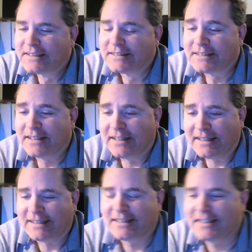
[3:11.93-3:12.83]

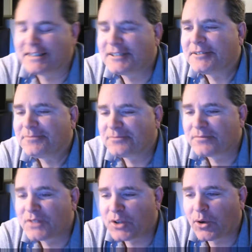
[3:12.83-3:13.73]
Uh,
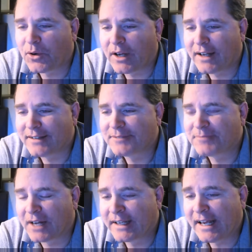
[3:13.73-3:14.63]
and so,
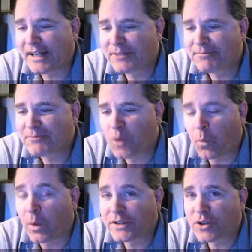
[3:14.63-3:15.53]
uh, again,
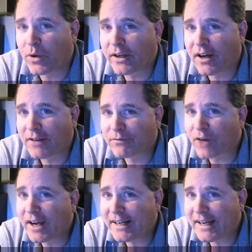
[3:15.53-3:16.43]
what's going on
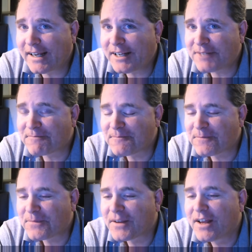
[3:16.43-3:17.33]
Friday?
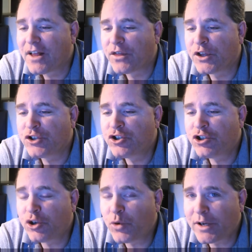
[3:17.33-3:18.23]
the
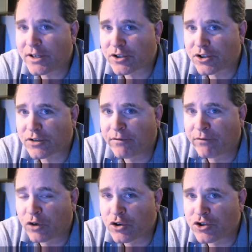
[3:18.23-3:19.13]
Jewish
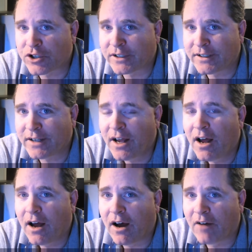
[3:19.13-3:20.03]
version
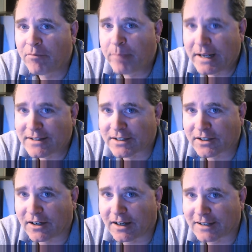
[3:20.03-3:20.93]
of
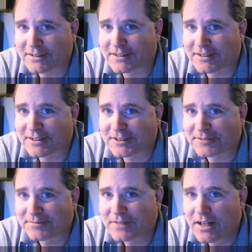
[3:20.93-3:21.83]
Pentecost,
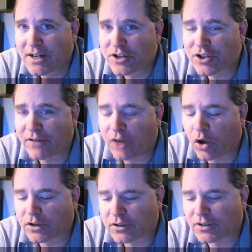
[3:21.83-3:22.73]

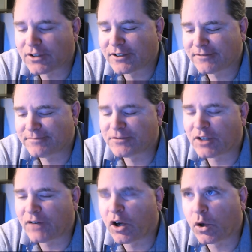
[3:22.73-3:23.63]
Shavuot,
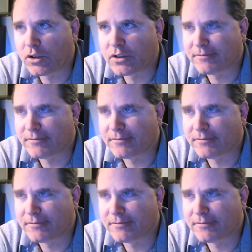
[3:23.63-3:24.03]
Shavuot,